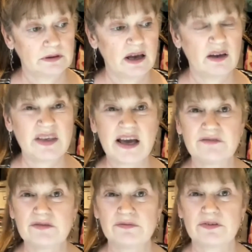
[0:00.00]
No, they
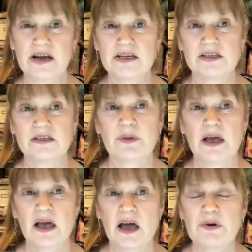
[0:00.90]
haven't for ages.
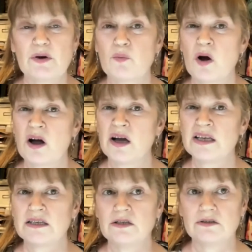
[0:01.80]
But what I
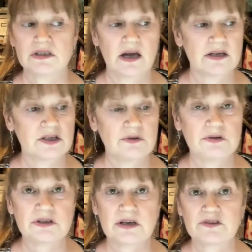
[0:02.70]
didn't used to like is you
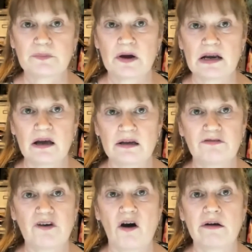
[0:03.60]
used to have to buy like
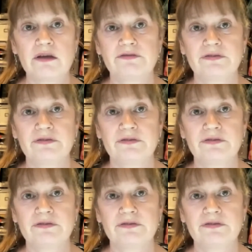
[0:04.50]
5.